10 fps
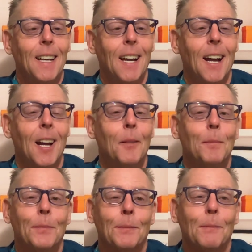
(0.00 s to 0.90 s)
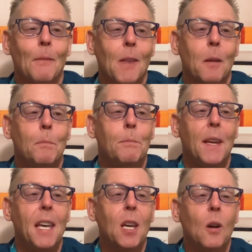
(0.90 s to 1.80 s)
um,
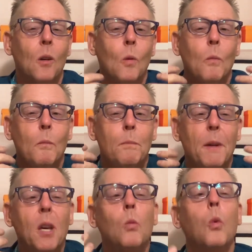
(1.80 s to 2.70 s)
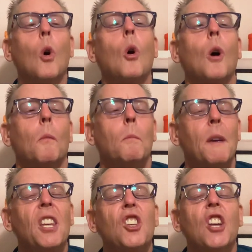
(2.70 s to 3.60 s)
be, be warm,
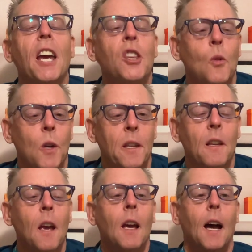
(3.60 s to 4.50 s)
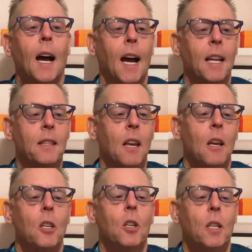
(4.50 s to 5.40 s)
be genuine, and
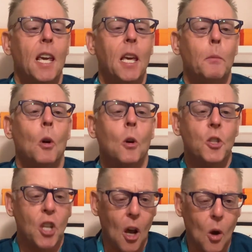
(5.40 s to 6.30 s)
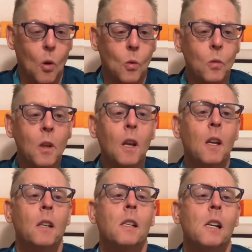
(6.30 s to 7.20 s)
you keep your tone
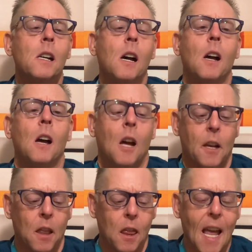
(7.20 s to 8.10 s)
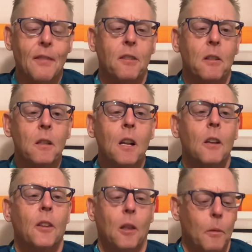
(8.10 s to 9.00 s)
at a level
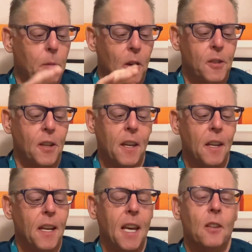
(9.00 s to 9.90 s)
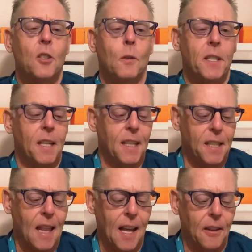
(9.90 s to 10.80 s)
that the person can hear. So it's,
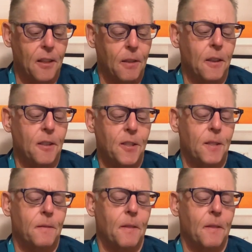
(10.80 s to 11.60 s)
it's like the, there's